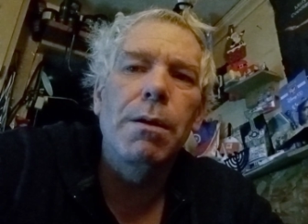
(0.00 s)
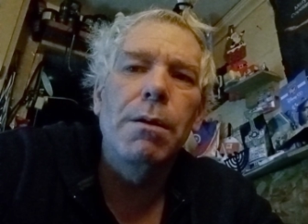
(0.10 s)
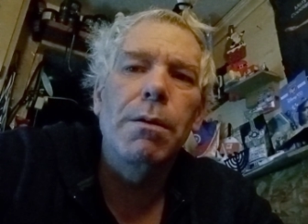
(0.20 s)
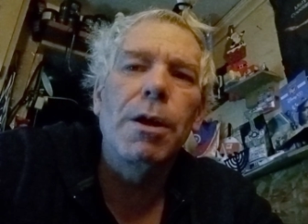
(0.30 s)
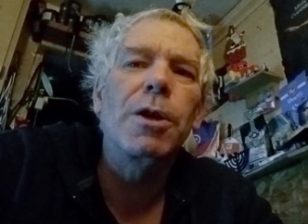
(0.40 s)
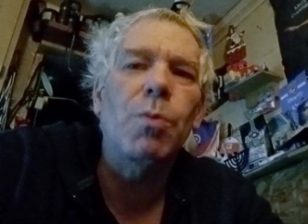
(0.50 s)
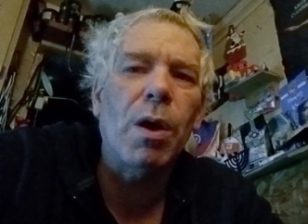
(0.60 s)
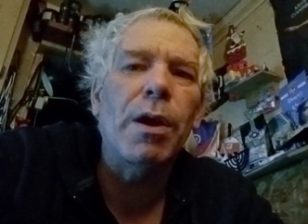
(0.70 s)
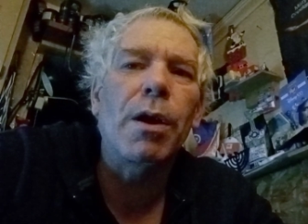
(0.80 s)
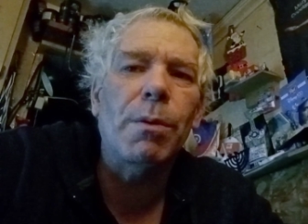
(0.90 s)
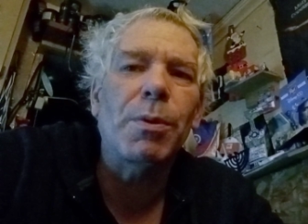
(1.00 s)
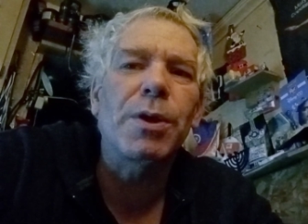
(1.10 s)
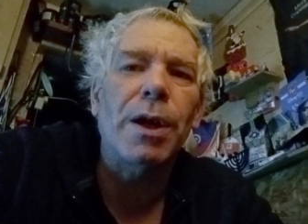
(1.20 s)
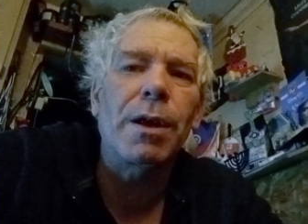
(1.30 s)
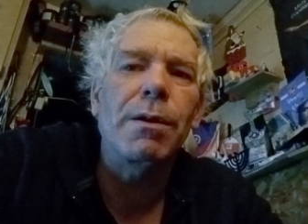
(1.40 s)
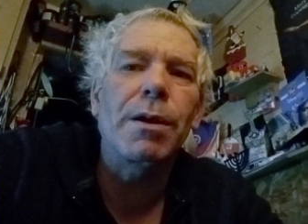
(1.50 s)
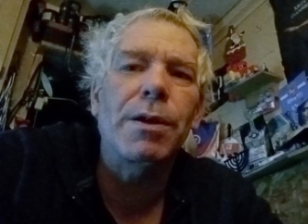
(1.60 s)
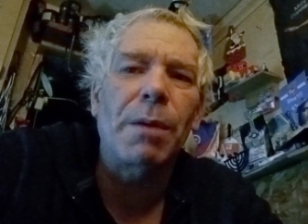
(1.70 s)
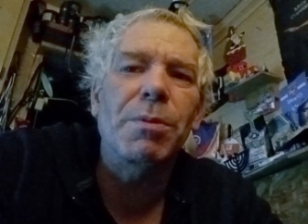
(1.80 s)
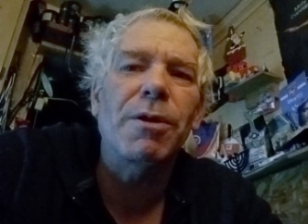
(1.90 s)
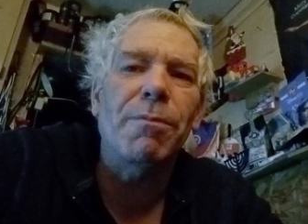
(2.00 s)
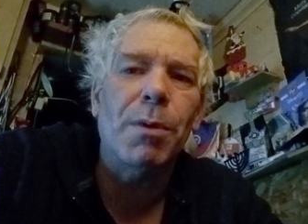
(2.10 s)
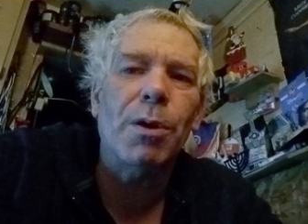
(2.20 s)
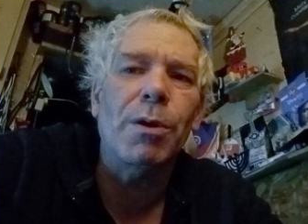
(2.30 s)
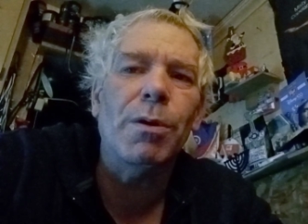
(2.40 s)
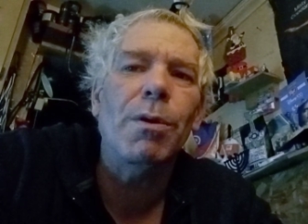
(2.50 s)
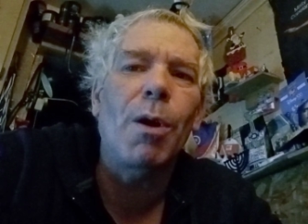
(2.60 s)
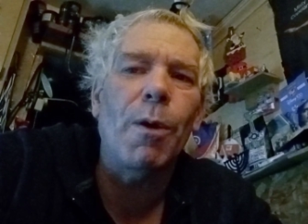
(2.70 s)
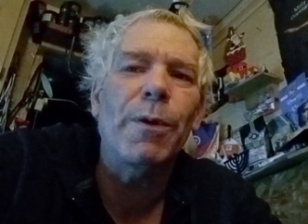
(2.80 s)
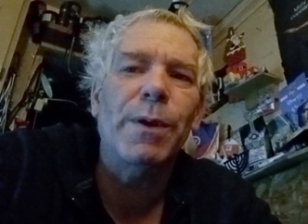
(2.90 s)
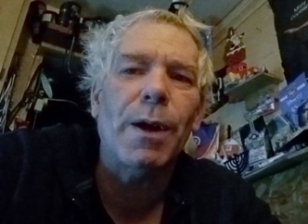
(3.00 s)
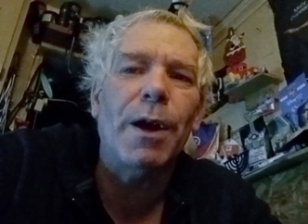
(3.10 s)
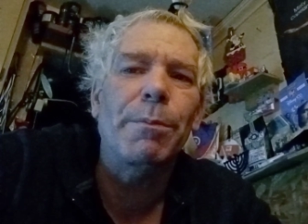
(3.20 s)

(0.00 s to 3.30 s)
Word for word: is 100% attempts of murder all the time.